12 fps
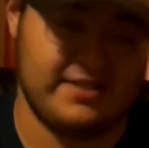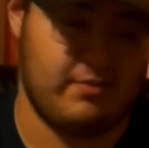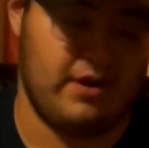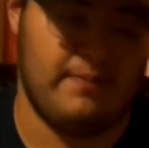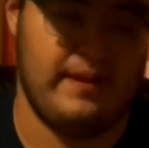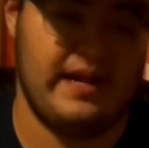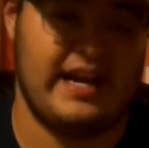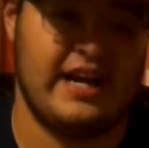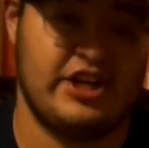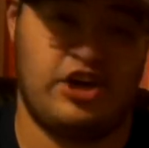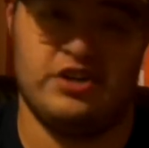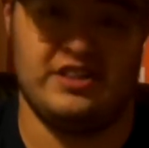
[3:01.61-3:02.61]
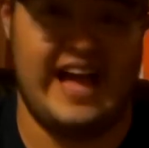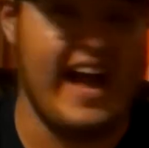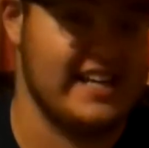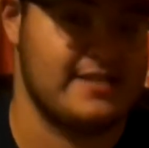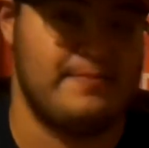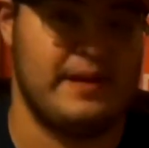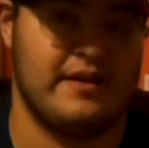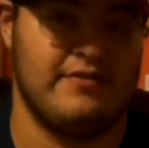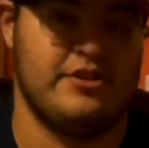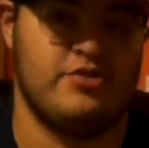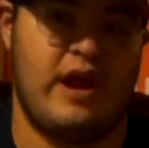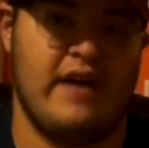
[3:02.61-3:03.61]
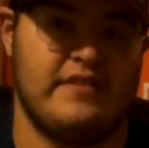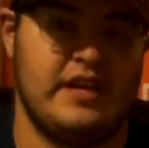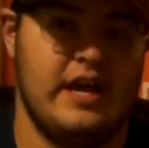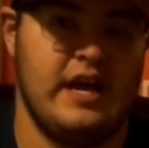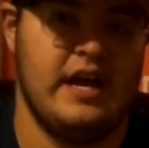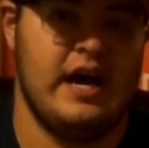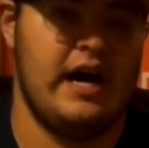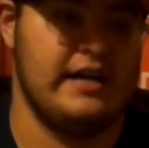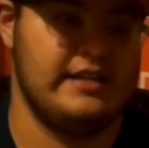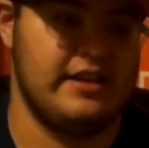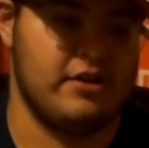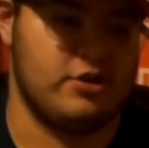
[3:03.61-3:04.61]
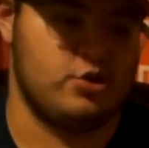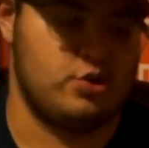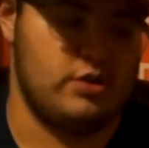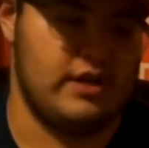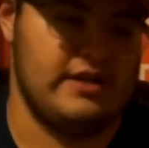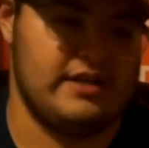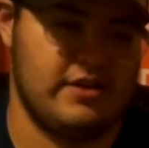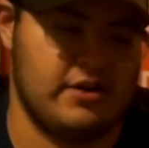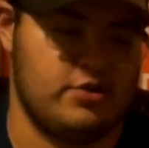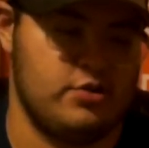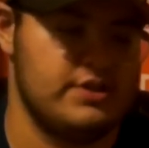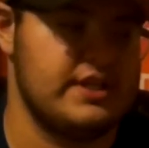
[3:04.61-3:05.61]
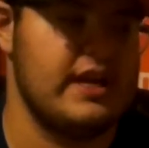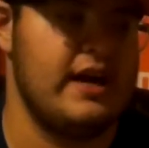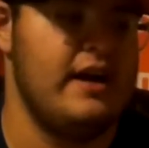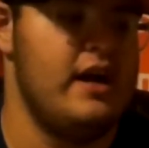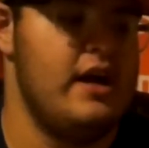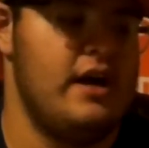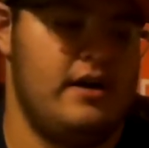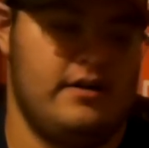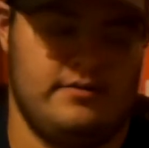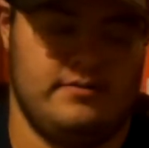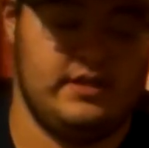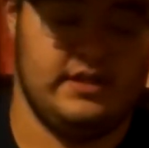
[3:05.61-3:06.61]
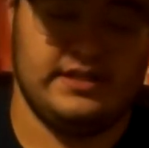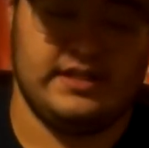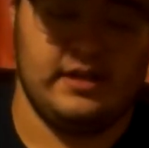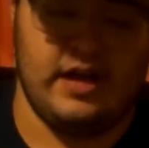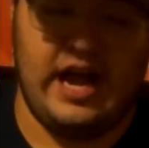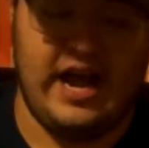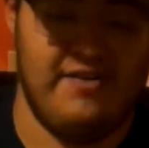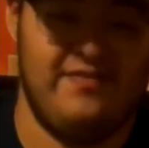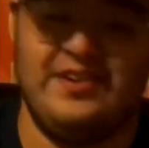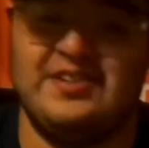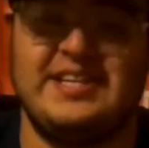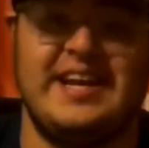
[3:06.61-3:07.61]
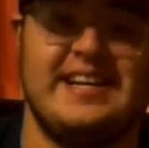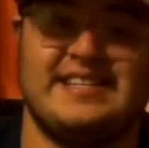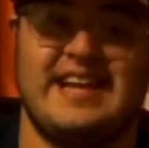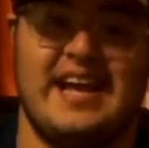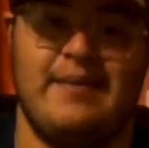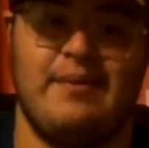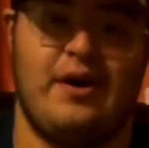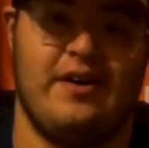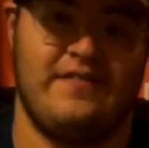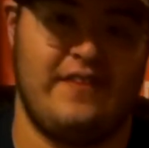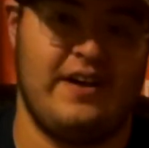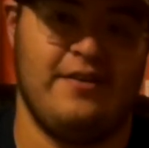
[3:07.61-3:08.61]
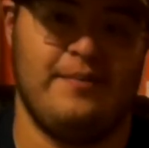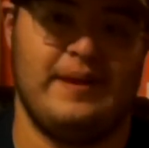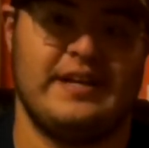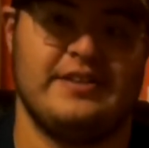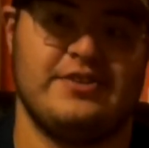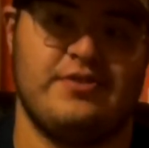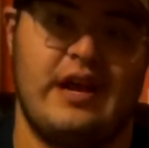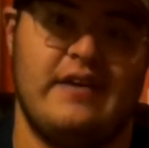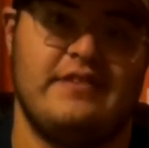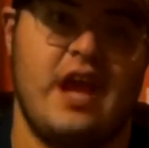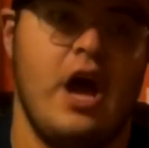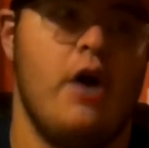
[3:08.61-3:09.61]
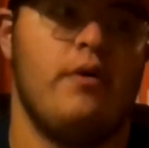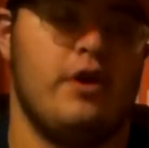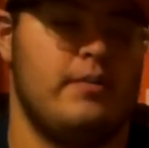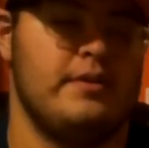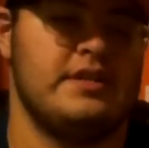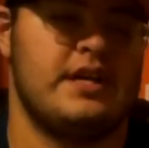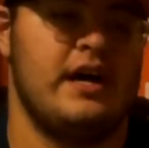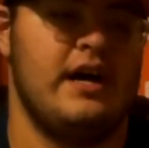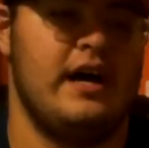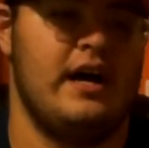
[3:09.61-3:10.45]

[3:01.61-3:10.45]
round pick, actually our last pick of the draft, Derek Tuszka, or Tuszka, however you say his name, our final pick of the draft. We almost cut,